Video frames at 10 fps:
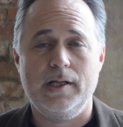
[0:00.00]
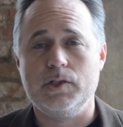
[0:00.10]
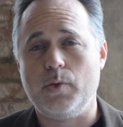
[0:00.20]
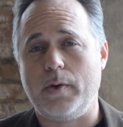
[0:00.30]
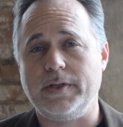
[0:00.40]

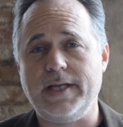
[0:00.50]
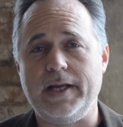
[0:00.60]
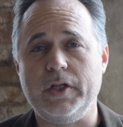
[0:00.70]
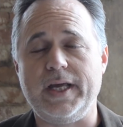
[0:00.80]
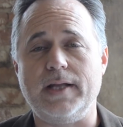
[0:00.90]
So what we're gonna
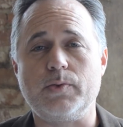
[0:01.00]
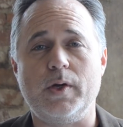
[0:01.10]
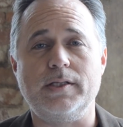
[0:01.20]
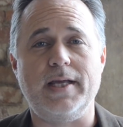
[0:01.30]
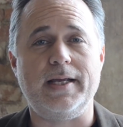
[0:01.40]
take a look at is
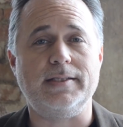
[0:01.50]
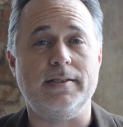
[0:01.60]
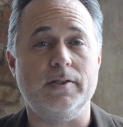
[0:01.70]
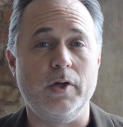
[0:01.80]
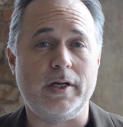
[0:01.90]
we're gonna take a
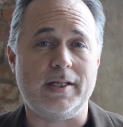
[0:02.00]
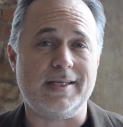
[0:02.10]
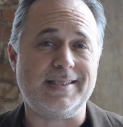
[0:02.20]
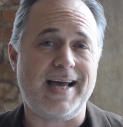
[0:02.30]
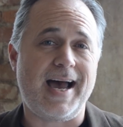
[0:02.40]
look at
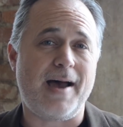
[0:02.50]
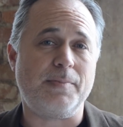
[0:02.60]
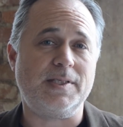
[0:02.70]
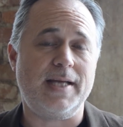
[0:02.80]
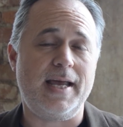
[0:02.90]
the
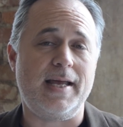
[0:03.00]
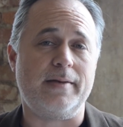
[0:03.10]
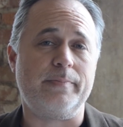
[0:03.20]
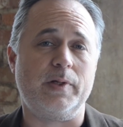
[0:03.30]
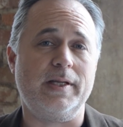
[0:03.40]
top
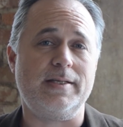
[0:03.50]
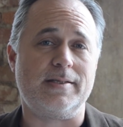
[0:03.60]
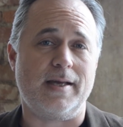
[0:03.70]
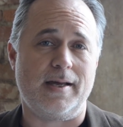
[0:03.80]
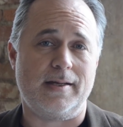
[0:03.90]
10 police
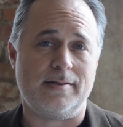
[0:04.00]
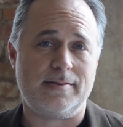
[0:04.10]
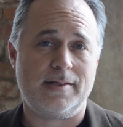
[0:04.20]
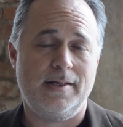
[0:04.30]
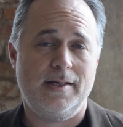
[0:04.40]

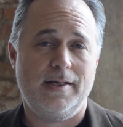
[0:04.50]
guns.